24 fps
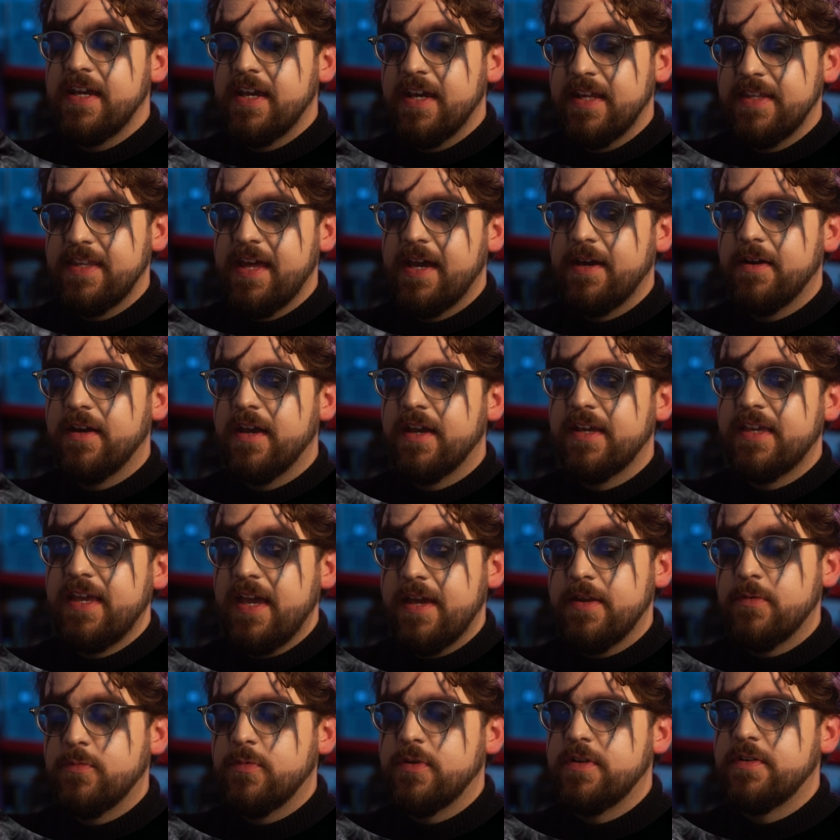and that
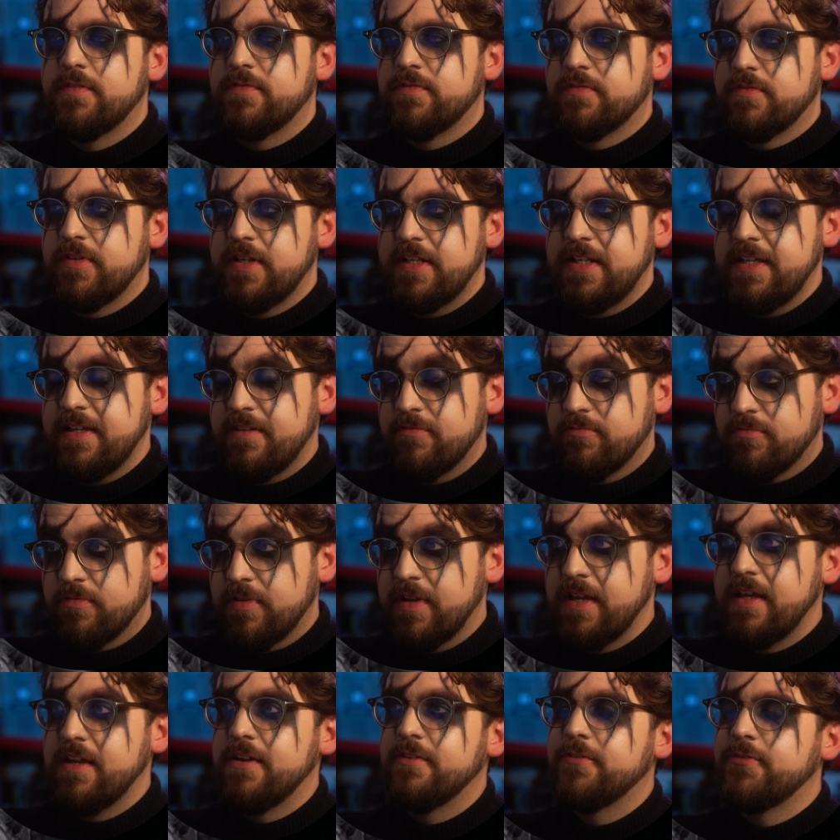again would have really
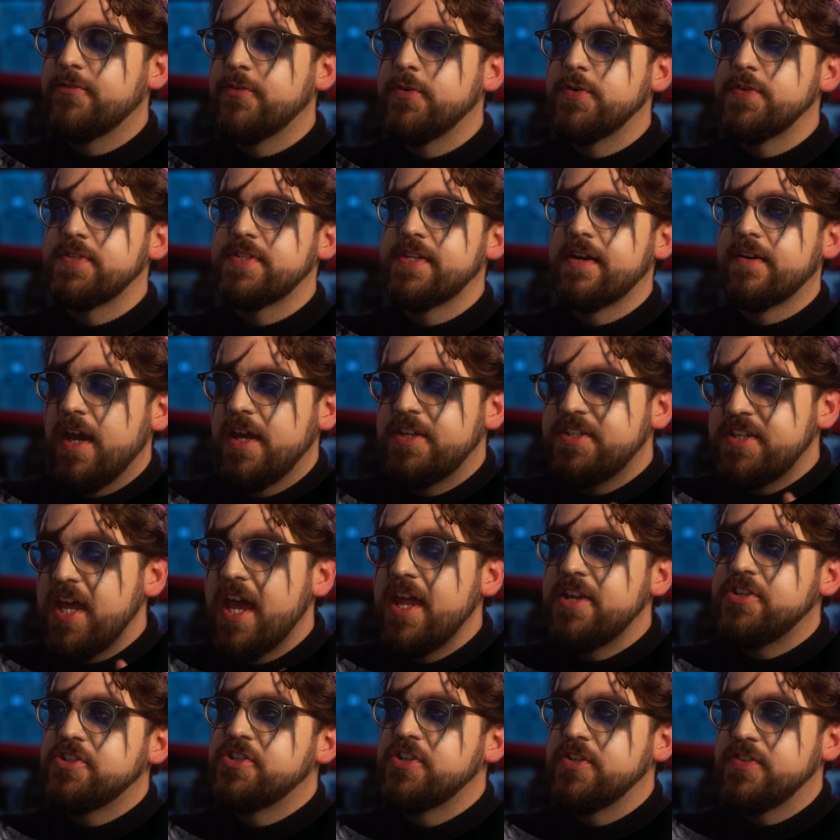reinforced that
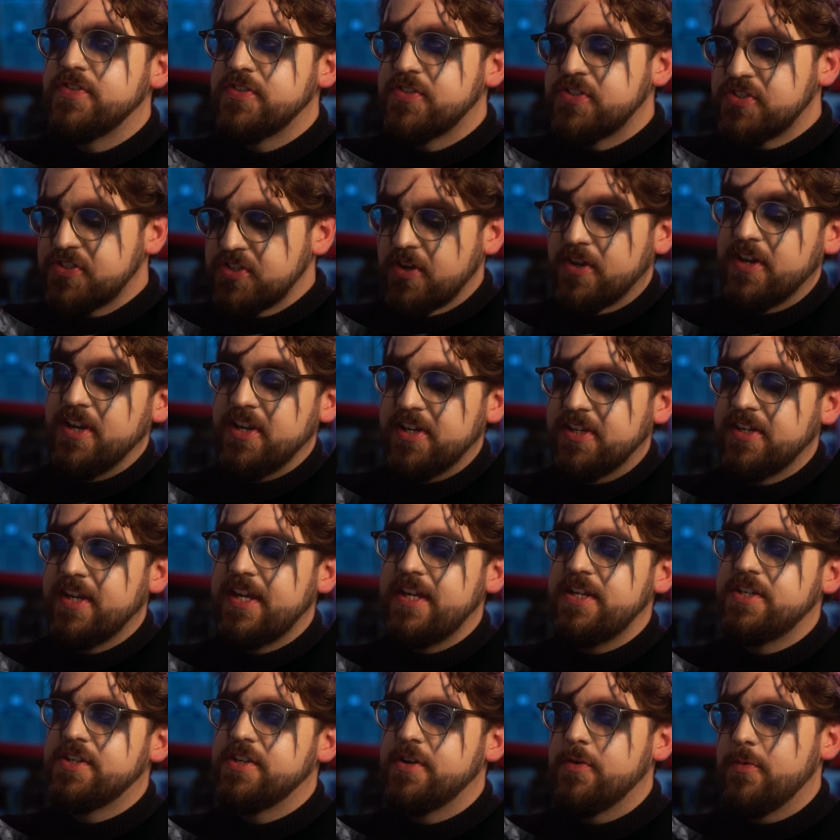attention-sucking
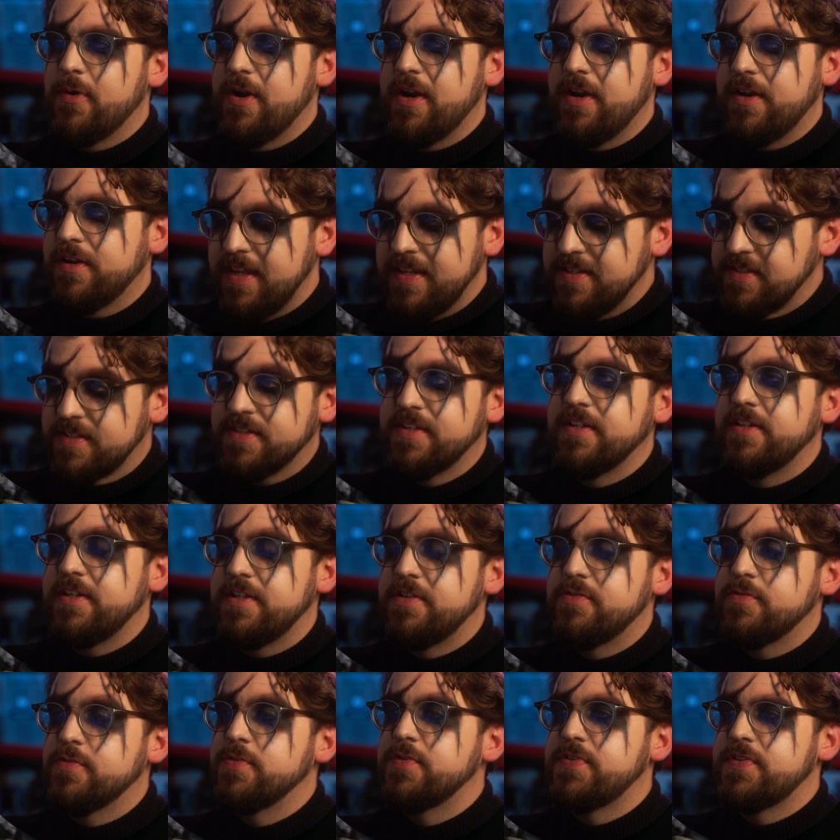nature where it instantly
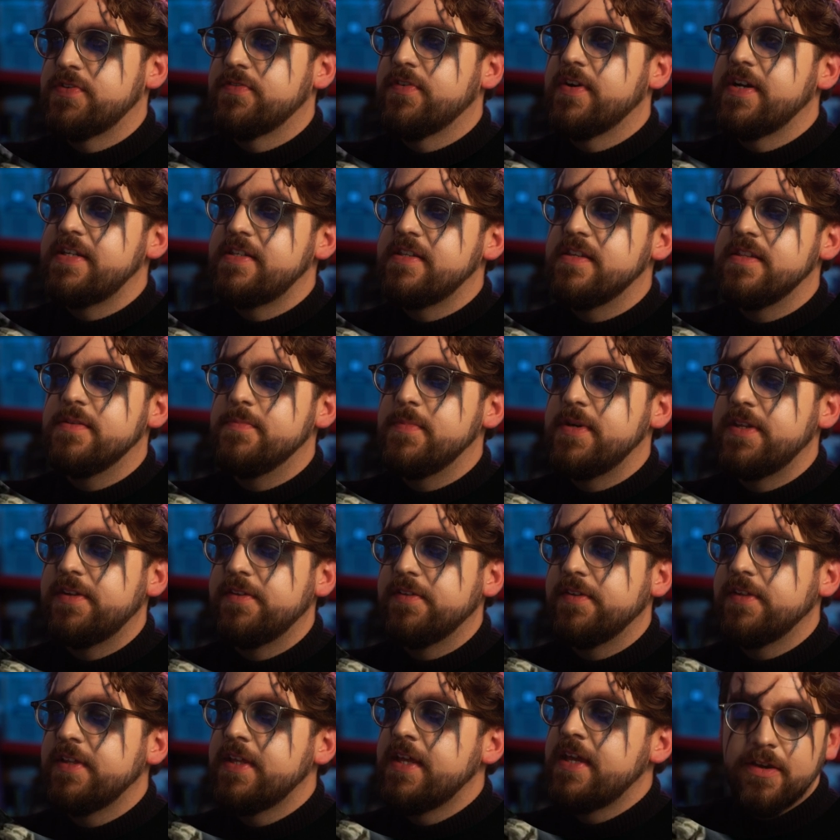draws your eye to the
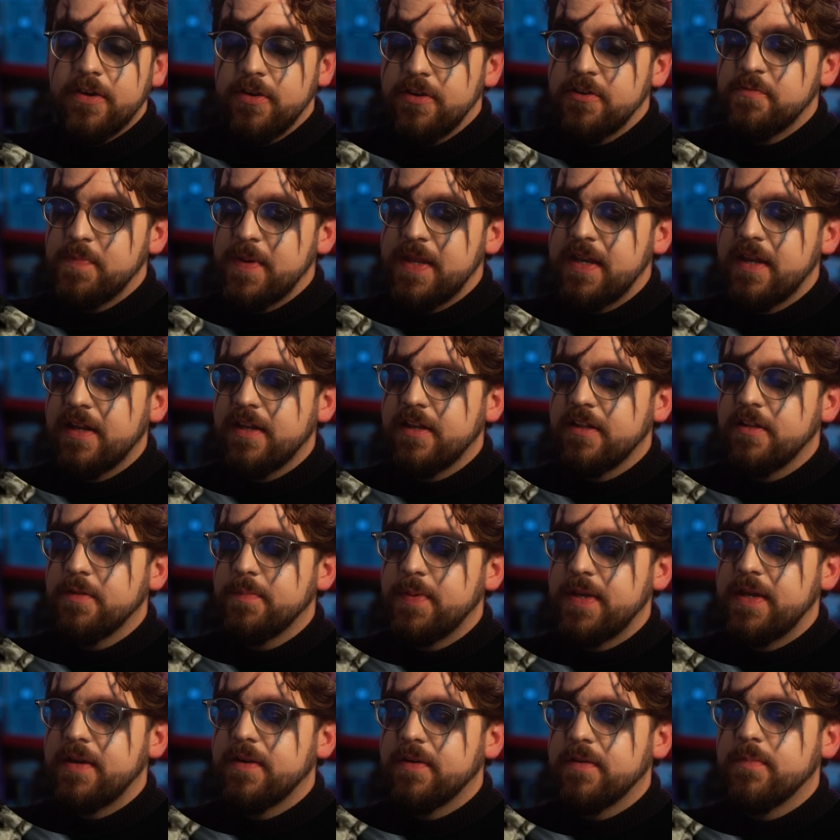middle. Could have been a little
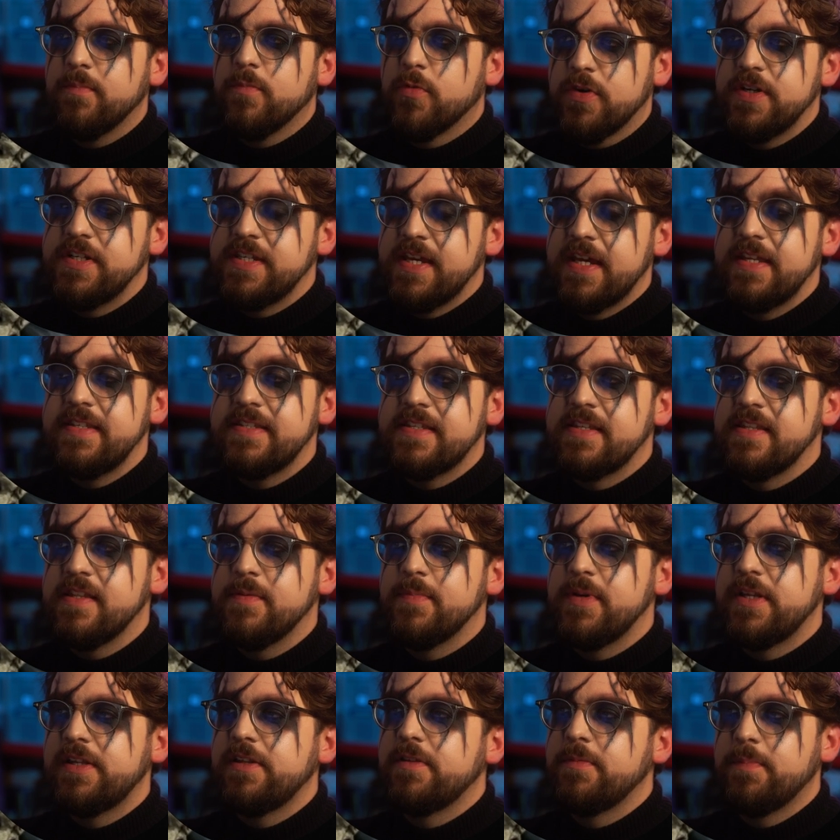bit more intense in the
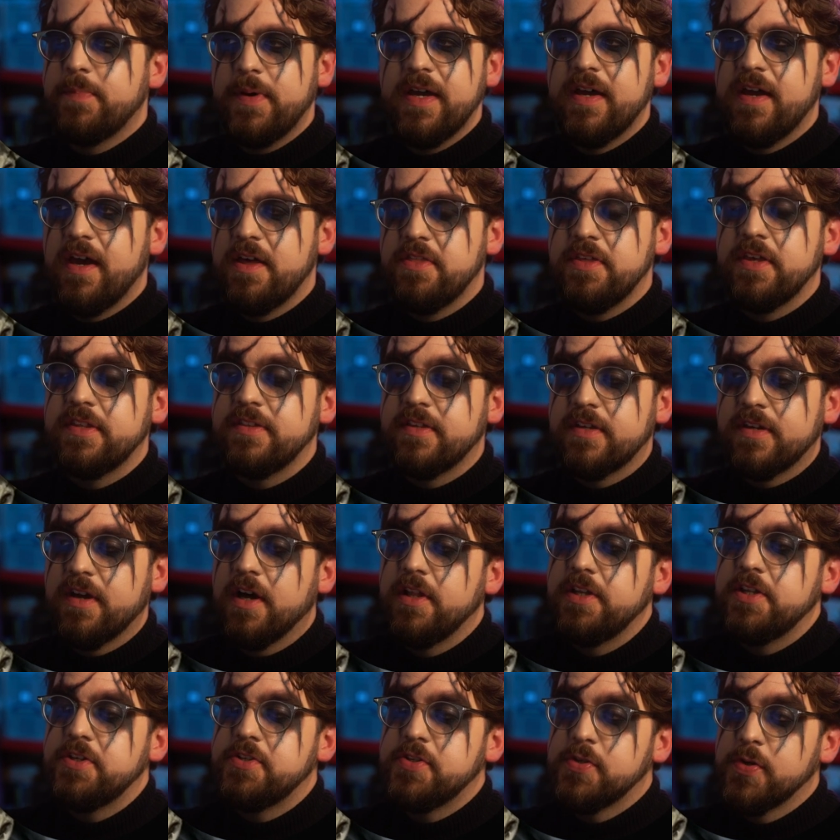middle, but I think the
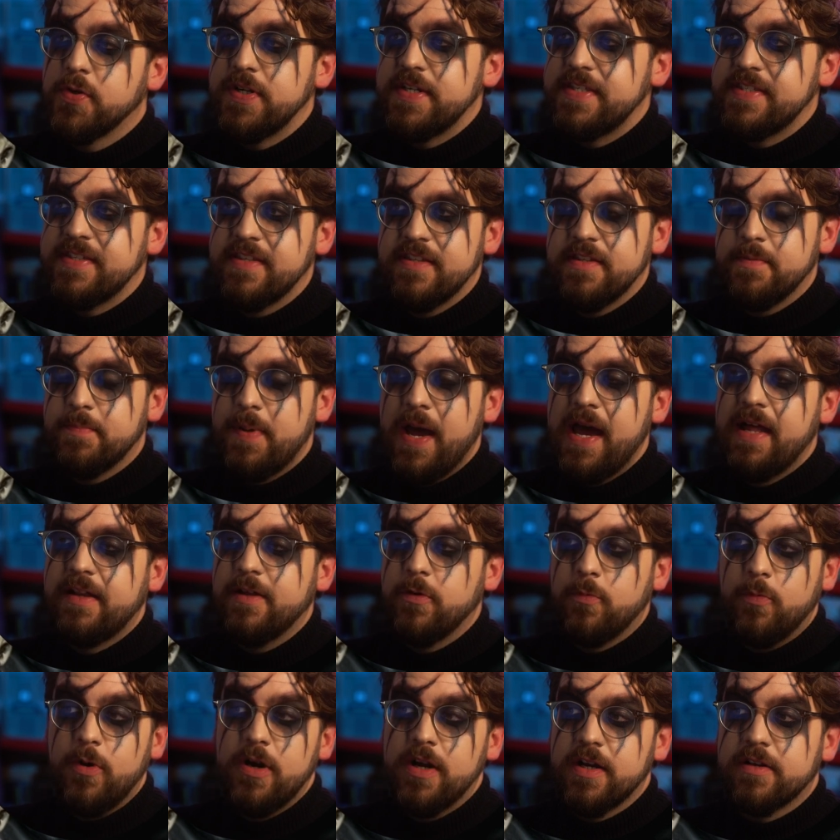color choice and the
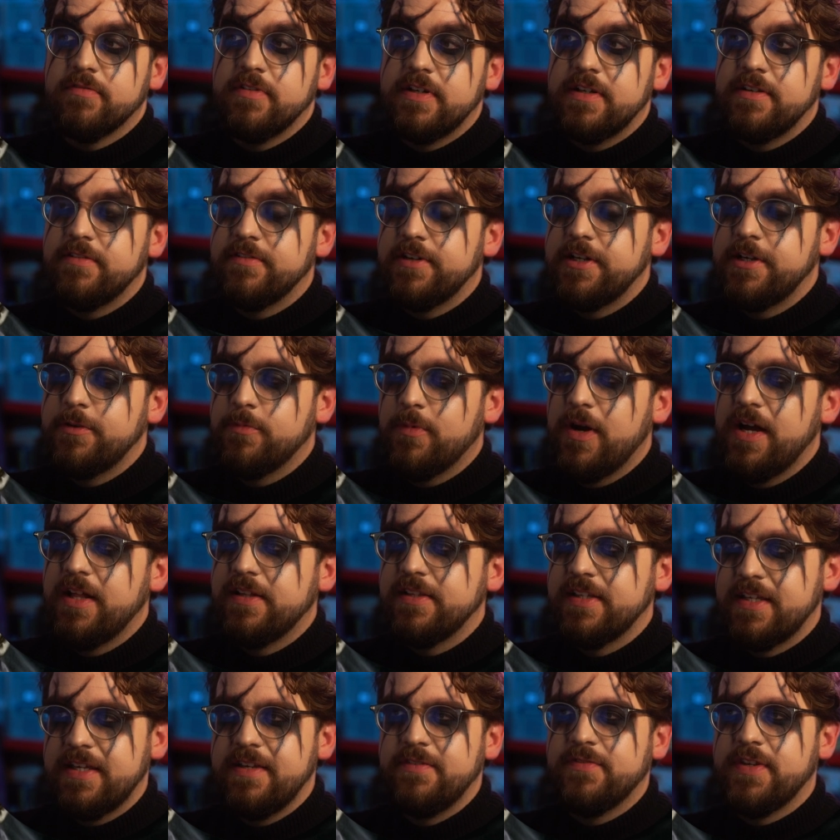palette work really, really
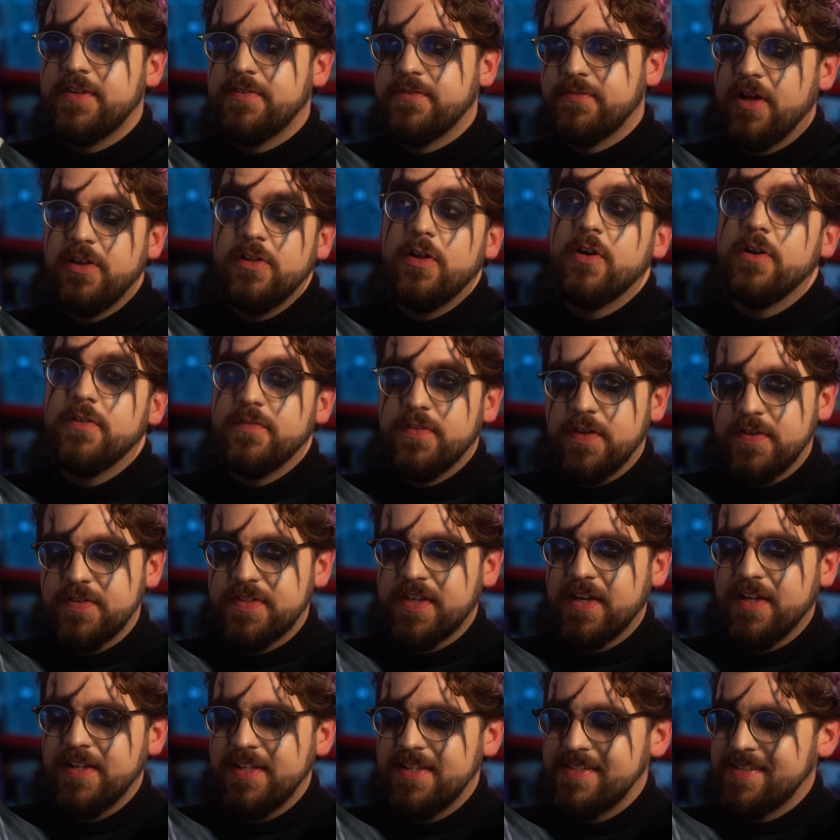well, even if a lot of those
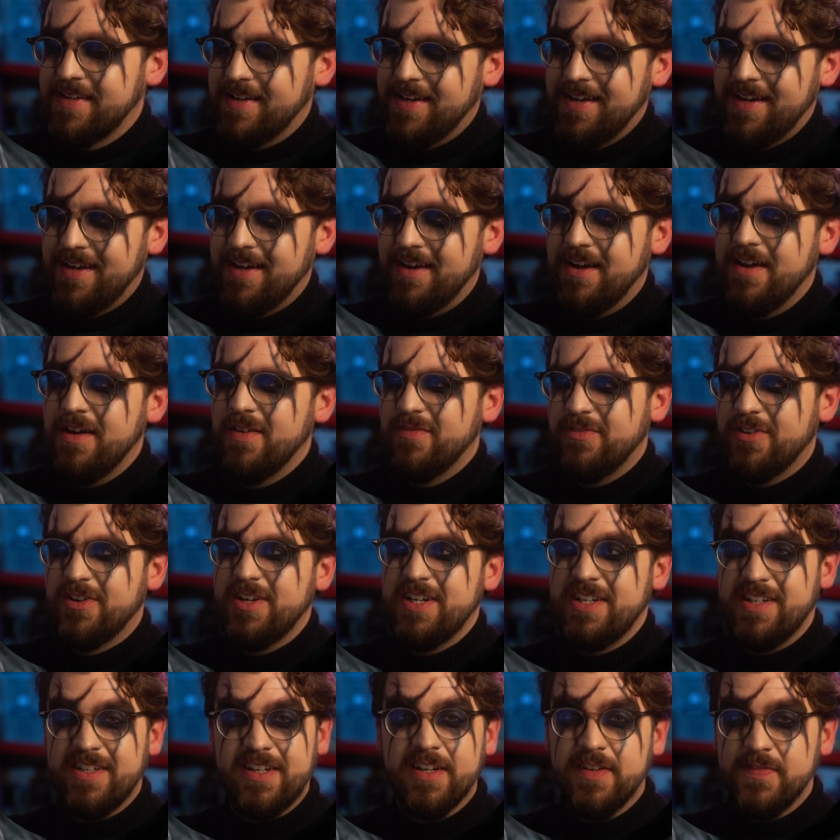colors are
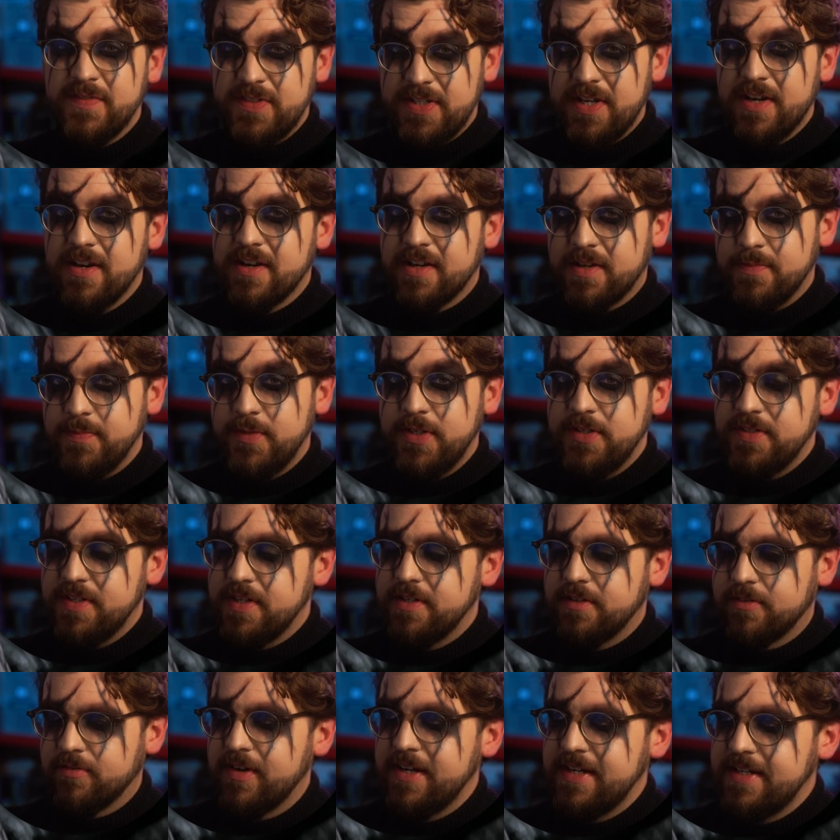very kind of dark,
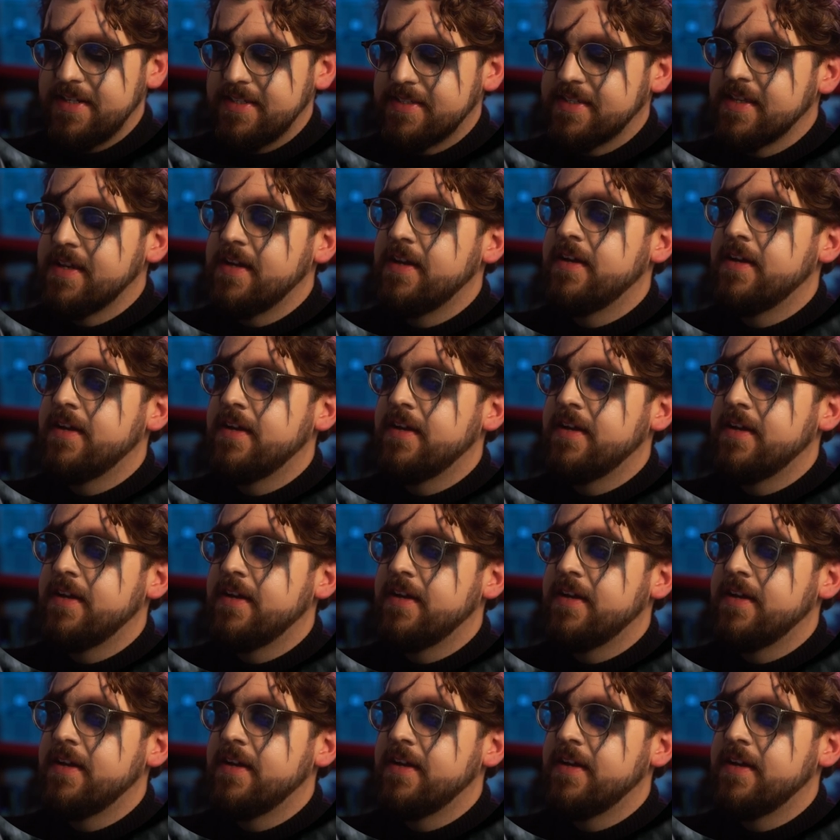muted grays.